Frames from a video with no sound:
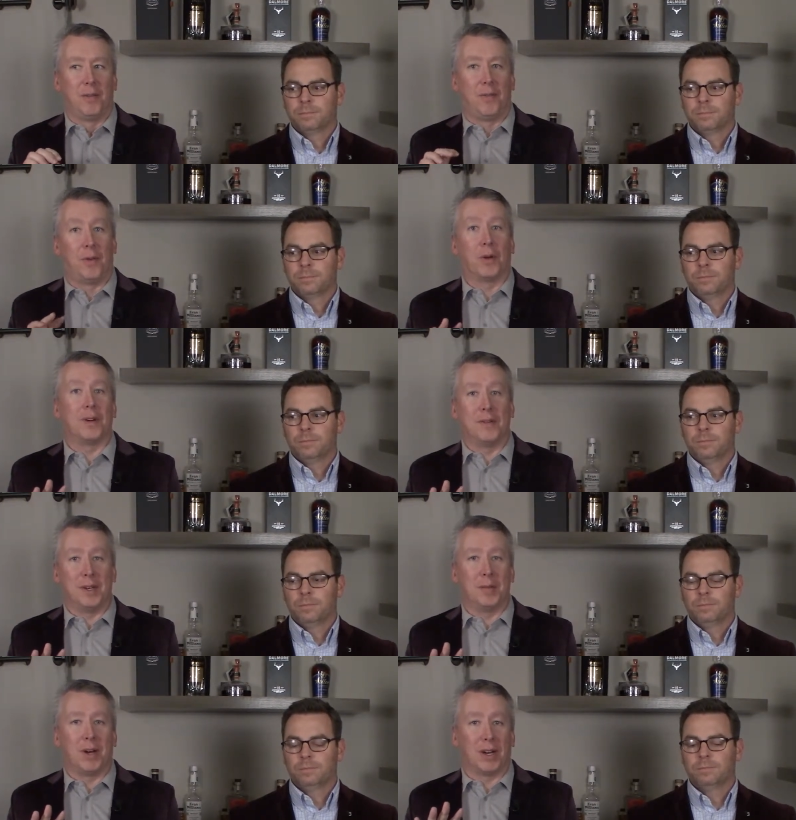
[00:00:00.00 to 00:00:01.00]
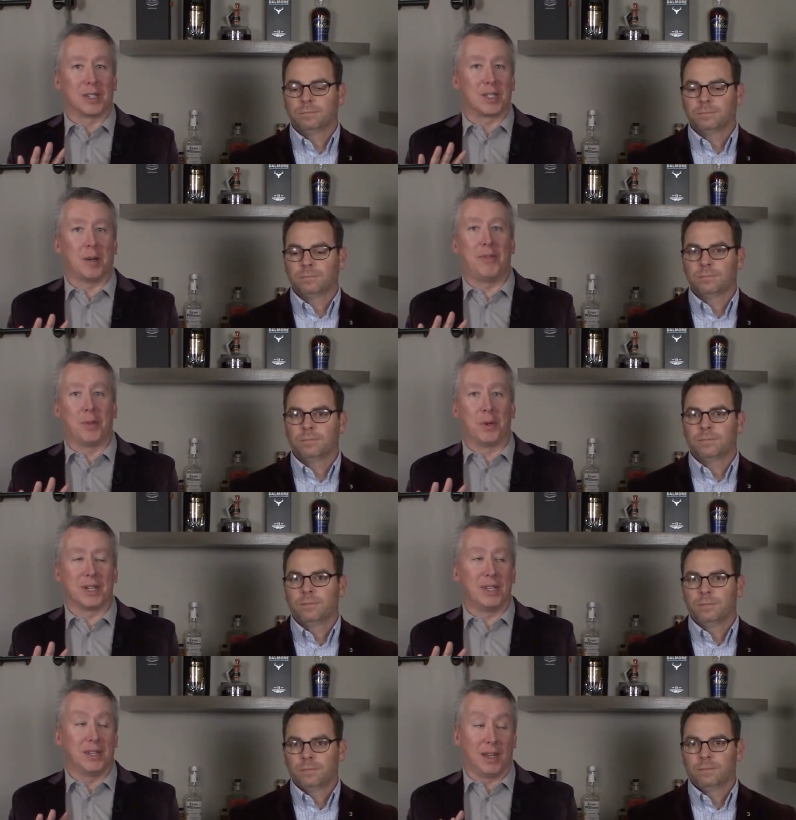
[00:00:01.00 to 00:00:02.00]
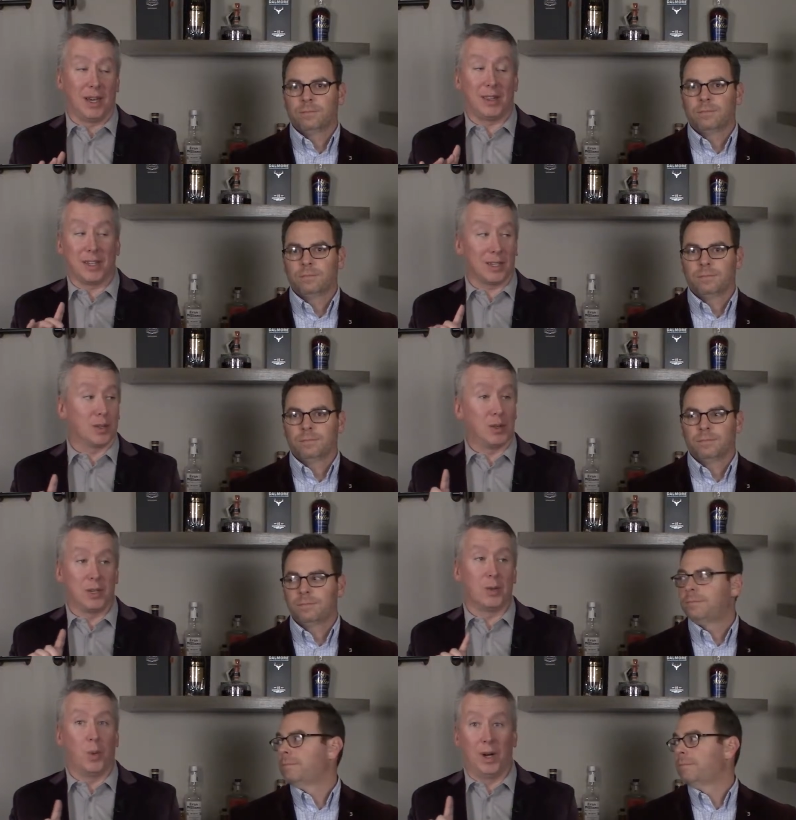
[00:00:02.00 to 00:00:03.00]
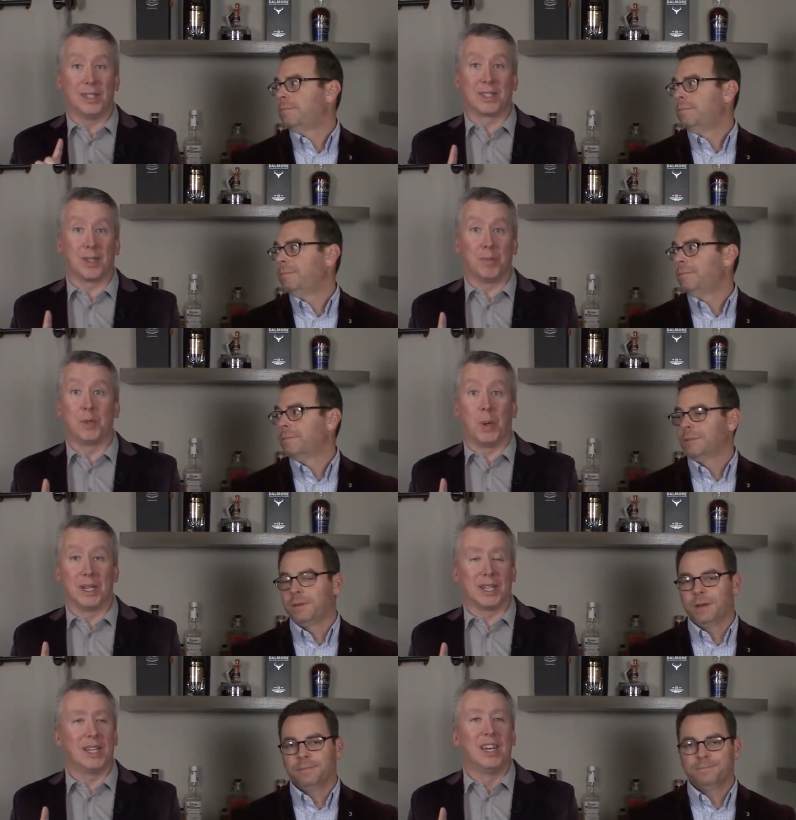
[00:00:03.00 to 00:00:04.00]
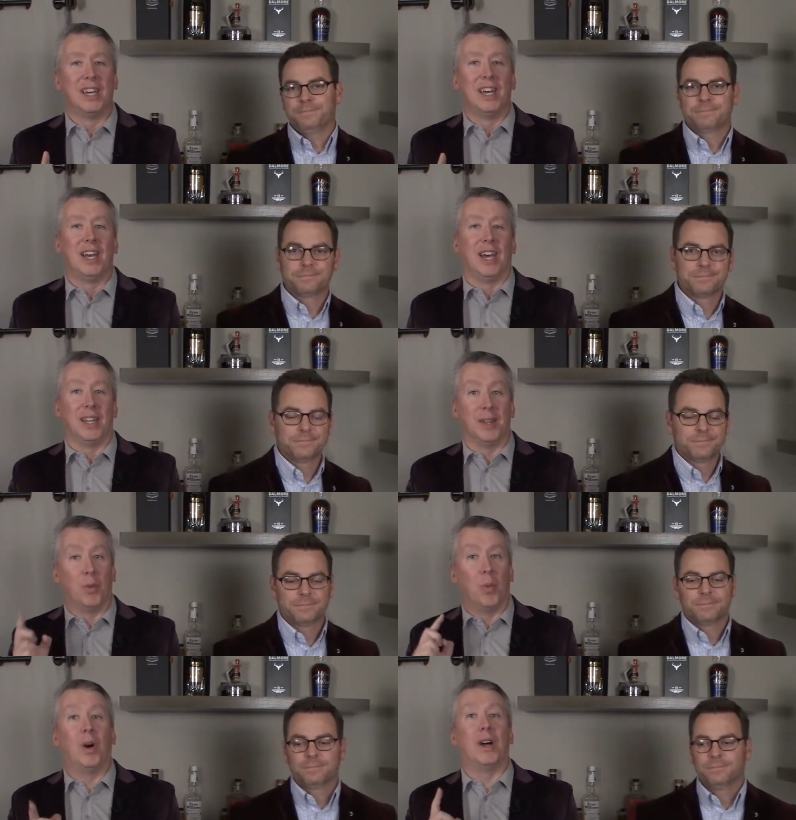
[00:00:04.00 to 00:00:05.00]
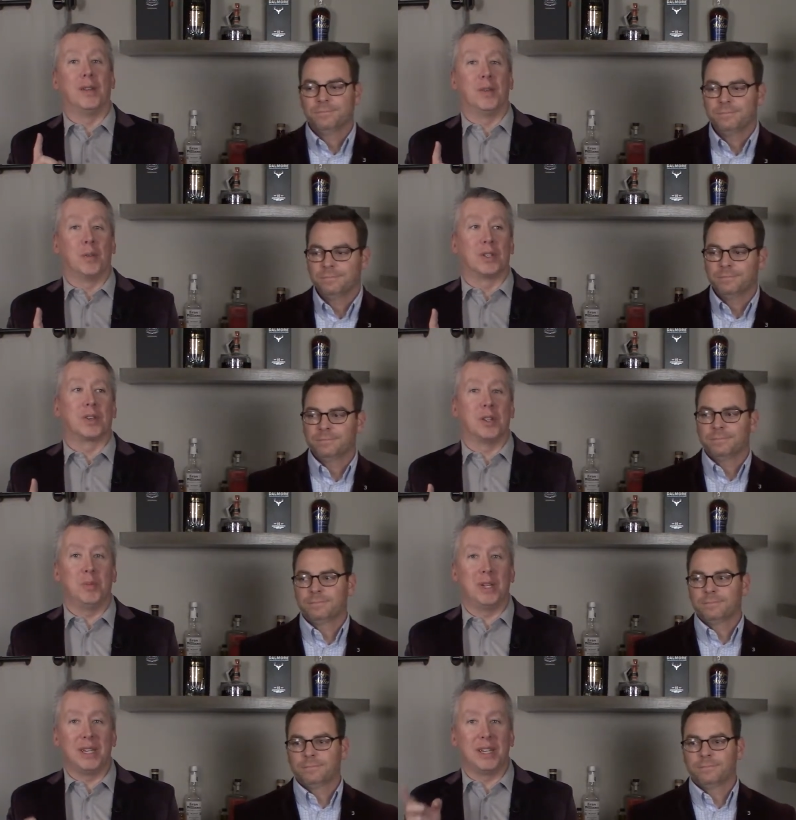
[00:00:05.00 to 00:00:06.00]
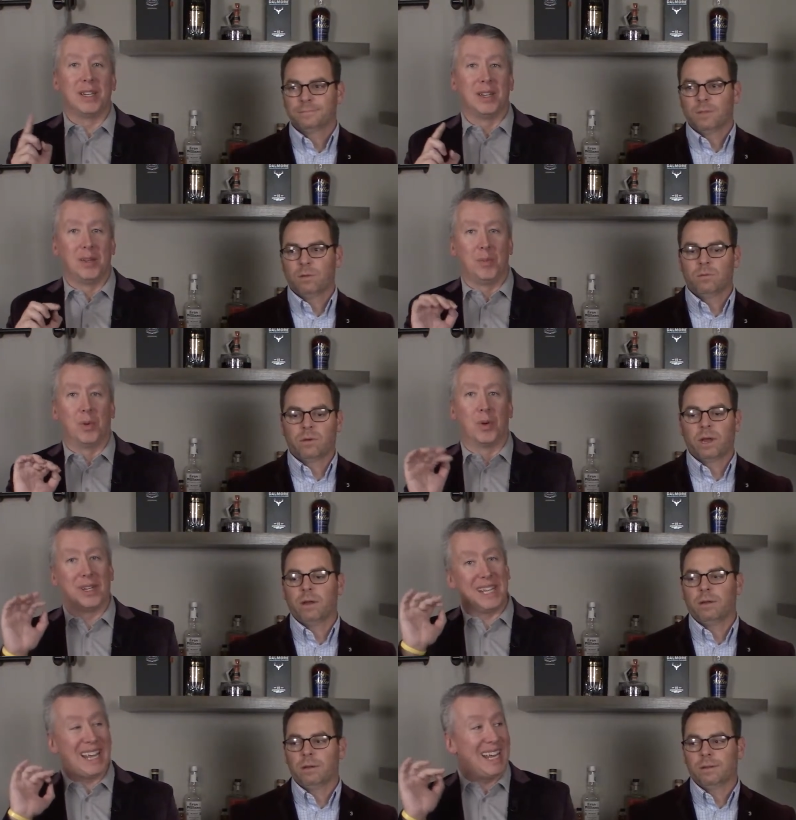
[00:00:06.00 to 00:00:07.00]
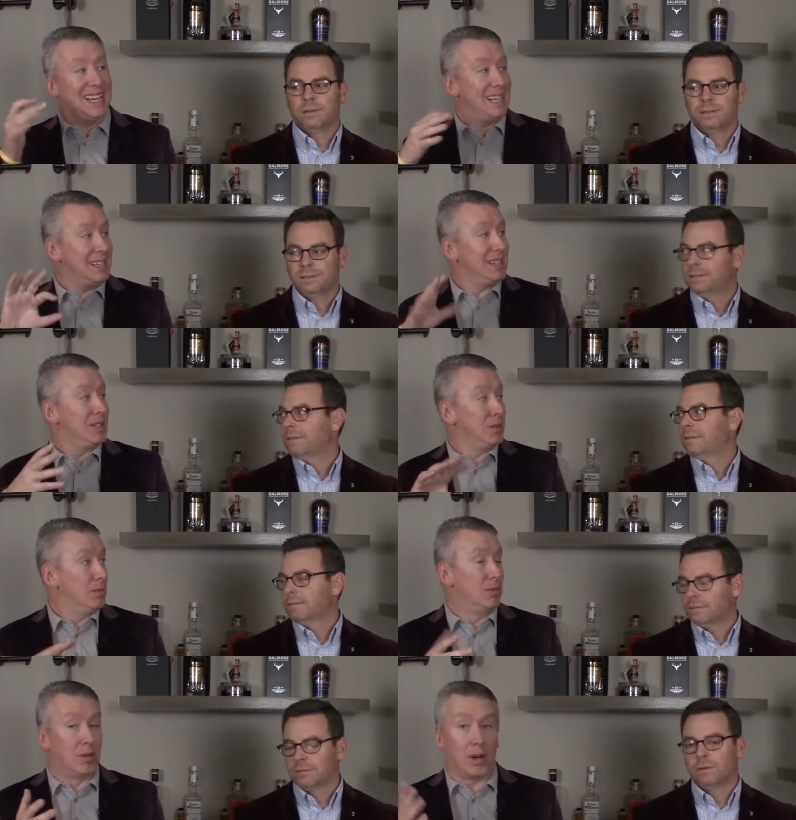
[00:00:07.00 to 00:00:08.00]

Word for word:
Speaker 1: Four of them are sub 40, I think, including one sub 20. Yeah. And then one was going to be Over more in the 80 to